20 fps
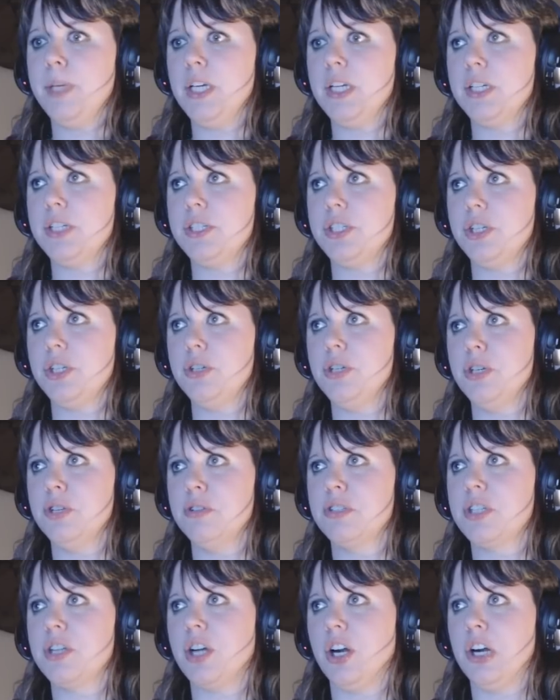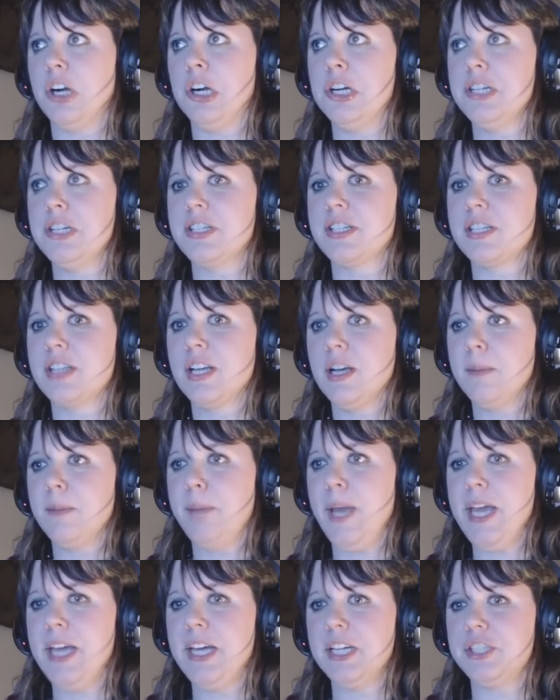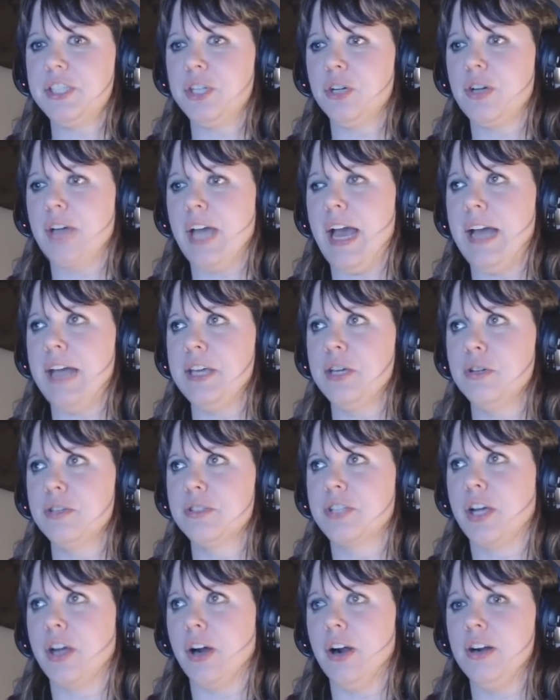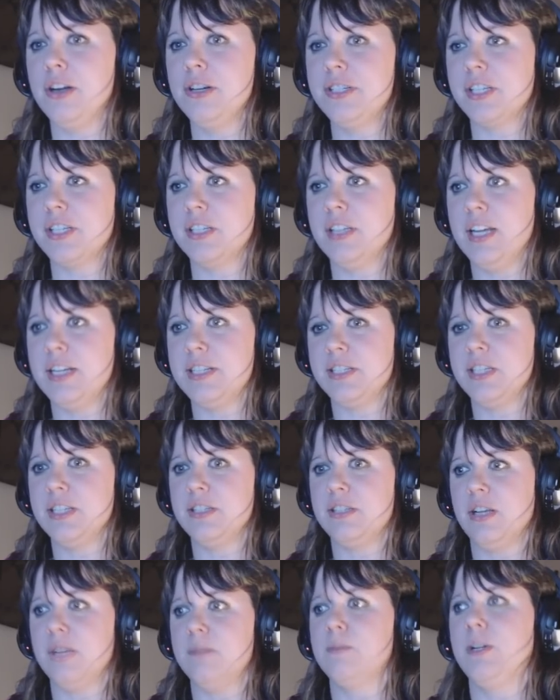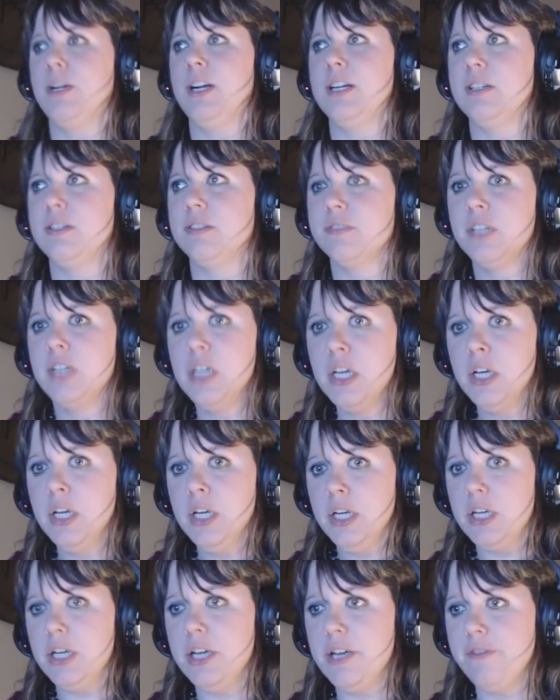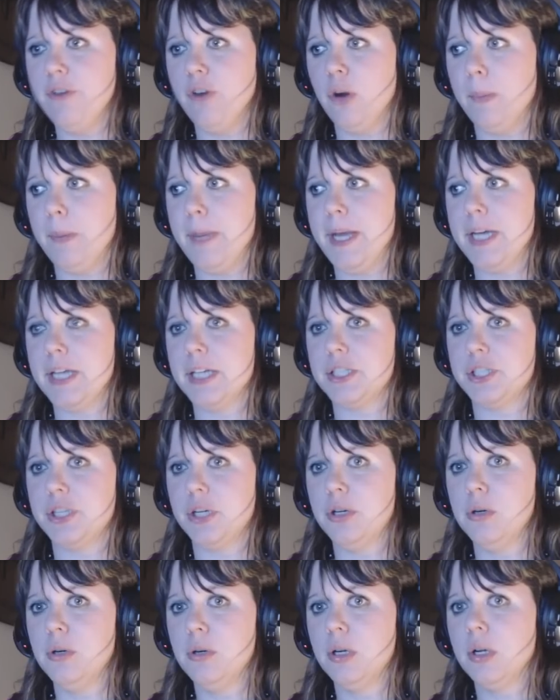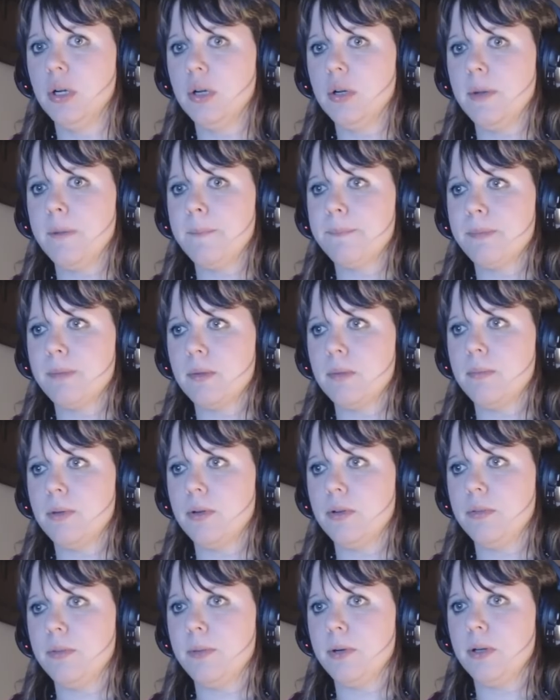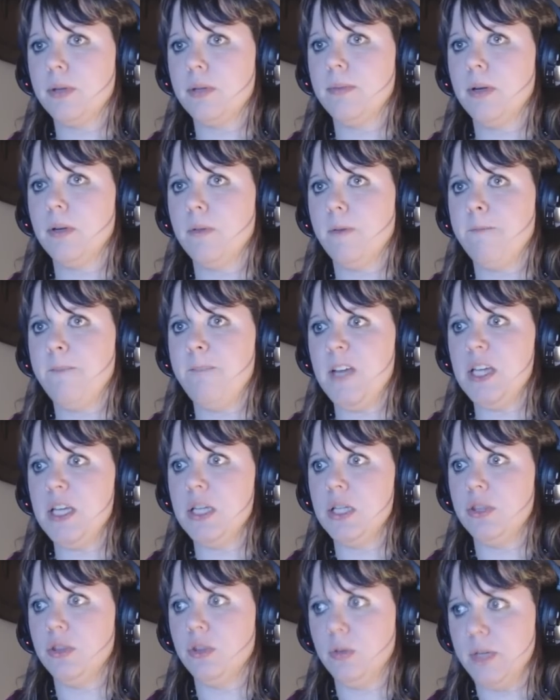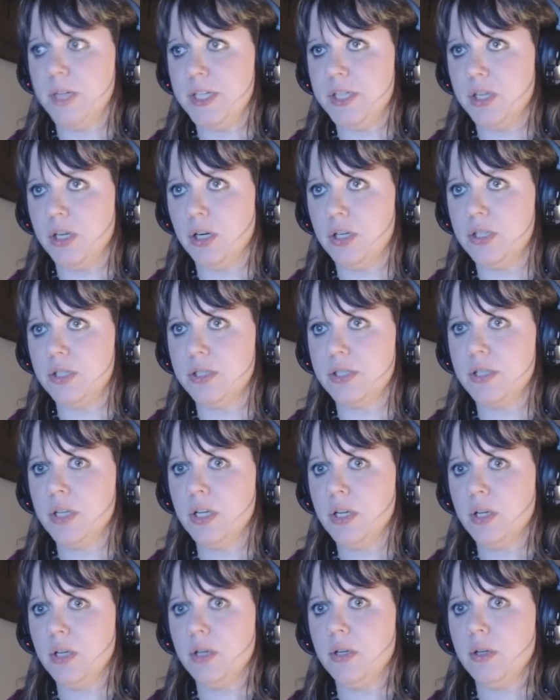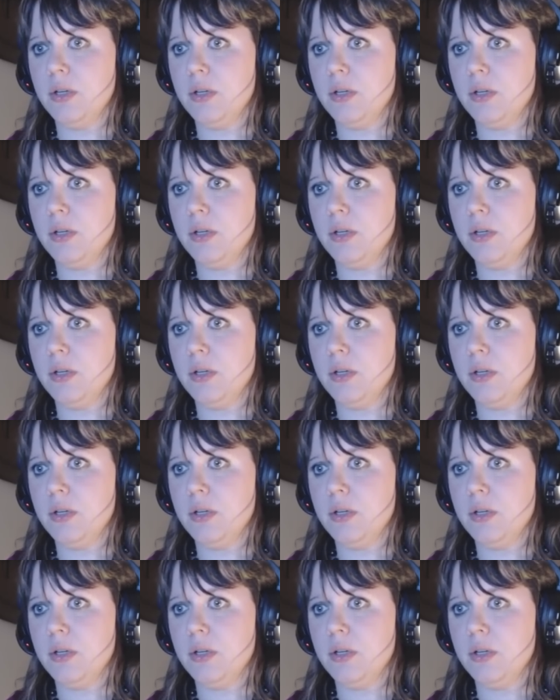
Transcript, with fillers: Pikachu use curse? Pikachu can't use curse unless he's some kind of evil Pikachu. Both Pokemon will faint in 3 turns.